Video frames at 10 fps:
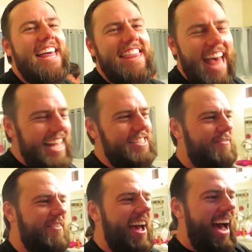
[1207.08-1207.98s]
That's
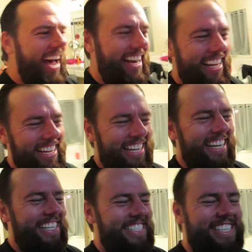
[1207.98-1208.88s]
fat.
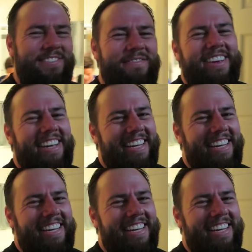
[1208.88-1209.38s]
To be